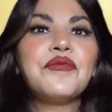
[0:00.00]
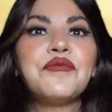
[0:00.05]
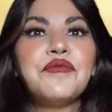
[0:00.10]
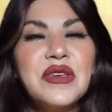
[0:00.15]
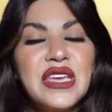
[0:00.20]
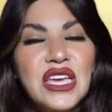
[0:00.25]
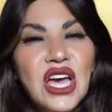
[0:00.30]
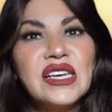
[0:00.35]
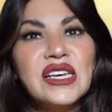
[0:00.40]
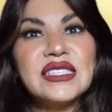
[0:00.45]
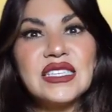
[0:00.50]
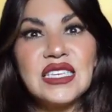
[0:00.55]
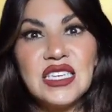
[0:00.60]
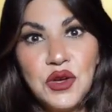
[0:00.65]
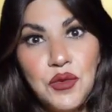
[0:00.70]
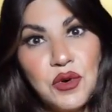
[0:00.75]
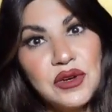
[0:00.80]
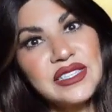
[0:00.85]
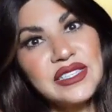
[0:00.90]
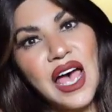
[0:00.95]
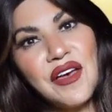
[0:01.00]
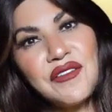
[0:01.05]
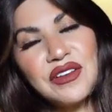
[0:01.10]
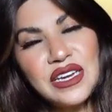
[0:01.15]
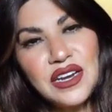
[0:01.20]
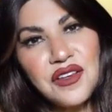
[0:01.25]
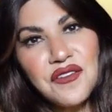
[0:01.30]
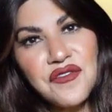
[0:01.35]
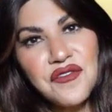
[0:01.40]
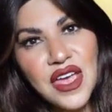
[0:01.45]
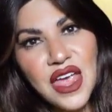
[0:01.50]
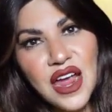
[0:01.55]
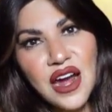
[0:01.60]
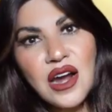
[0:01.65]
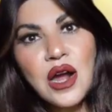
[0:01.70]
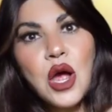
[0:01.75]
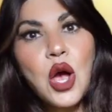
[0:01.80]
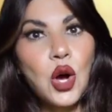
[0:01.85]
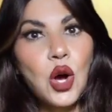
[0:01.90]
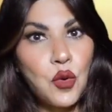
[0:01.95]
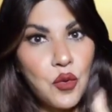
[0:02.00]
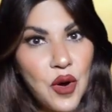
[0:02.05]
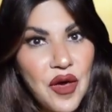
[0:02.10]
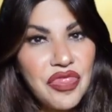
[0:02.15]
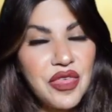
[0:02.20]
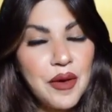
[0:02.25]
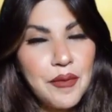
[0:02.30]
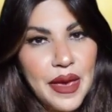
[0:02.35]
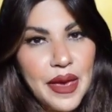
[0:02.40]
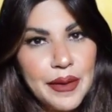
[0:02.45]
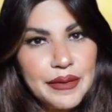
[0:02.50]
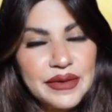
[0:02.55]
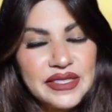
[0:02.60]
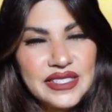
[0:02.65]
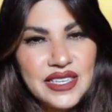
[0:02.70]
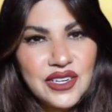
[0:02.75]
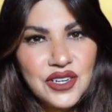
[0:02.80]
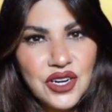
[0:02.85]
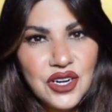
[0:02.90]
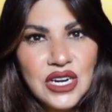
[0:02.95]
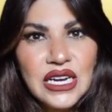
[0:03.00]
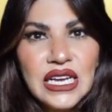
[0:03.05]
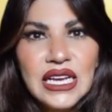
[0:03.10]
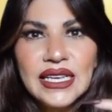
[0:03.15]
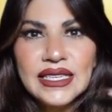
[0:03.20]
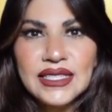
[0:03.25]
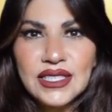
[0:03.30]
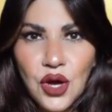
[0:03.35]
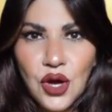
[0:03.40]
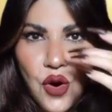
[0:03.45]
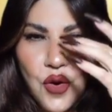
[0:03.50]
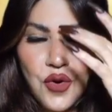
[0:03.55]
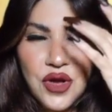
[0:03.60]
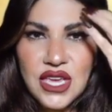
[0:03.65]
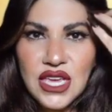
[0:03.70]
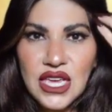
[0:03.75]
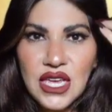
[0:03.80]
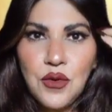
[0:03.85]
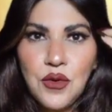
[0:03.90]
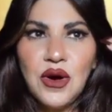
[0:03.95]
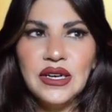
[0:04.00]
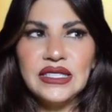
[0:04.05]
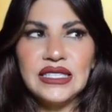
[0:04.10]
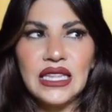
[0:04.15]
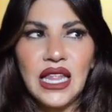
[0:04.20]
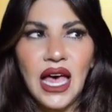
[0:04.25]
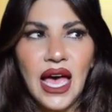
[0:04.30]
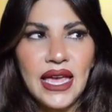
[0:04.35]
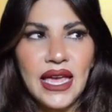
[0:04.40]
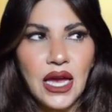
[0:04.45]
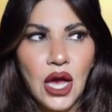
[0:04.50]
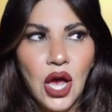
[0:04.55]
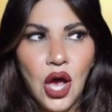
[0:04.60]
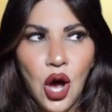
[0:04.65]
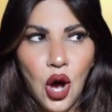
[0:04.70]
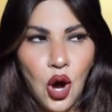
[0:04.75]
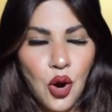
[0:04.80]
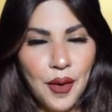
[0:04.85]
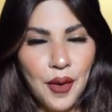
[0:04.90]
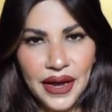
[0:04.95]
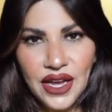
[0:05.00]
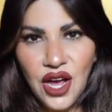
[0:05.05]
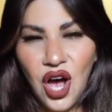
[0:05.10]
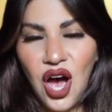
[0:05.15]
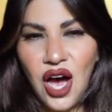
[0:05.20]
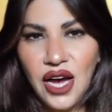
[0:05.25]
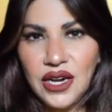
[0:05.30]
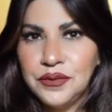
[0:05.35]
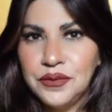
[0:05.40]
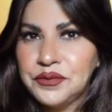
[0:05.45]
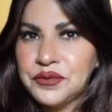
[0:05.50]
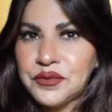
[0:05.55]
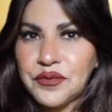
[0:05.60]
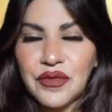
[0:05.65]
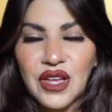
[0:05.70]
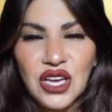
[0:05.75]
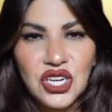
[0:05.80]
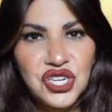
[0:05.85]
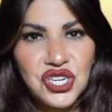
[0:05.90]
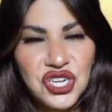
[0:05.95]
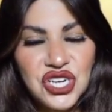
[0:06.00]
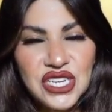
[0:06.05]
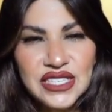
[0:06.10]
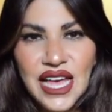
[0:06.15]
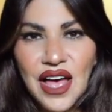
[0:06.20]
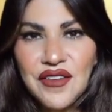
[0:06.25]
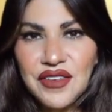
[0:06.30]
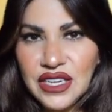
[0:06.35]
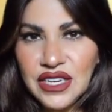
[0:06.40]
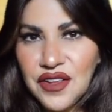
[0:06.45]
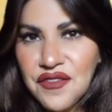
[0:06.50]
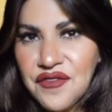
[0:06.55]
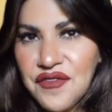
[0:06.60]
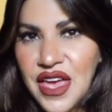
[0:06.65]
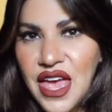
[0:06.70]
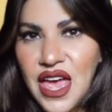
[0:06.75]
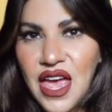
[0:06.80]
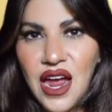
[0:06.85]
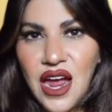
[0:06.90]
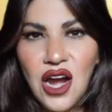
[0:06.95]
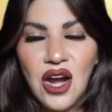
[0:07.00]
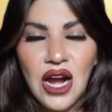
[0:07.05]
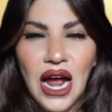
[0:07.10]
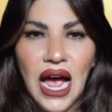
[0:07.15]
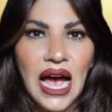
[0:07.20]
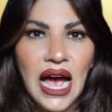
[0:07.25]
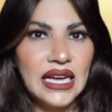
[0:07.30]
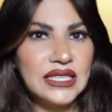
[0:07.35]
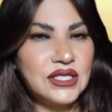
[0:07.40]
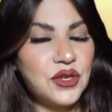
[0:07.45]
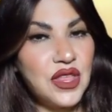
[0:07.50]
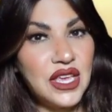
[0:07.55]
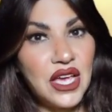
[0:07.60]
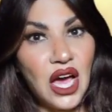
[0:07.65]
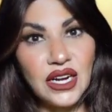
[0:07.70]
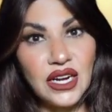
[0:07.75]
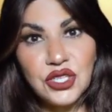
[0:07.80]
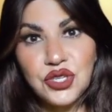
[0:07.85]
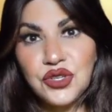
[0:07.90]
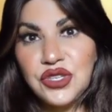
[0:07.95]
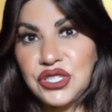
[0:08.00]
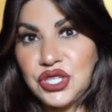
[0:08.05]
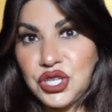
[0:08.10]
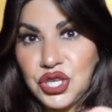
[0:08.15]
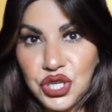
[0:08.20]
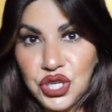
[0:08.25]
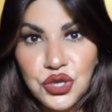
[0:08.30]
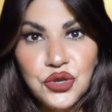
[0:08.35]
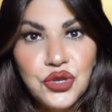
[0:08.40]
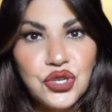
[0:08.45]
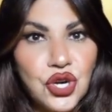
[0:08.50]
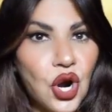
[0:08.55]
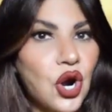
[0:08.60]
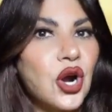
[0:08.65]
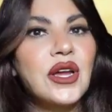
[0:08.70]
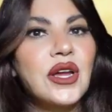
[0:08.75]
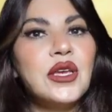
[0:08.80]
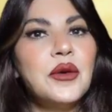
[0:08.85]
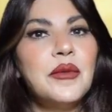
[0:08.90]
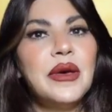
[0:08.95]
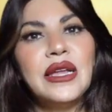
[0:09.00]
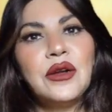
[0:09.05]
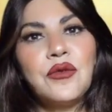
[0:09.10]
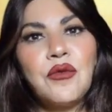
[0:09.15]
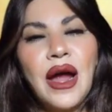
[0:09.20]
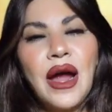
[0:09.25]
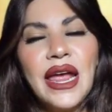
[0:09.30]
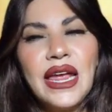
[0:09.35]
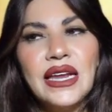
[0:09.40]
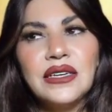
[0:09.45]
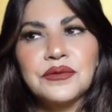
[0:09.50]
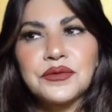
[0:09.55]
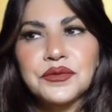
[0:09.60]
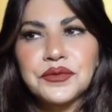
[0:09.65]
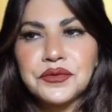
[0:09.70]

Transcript: Because he was having an affair with the babysitter. So he was like, oh my God, she's having an affair. And so they got into this huge argument, right?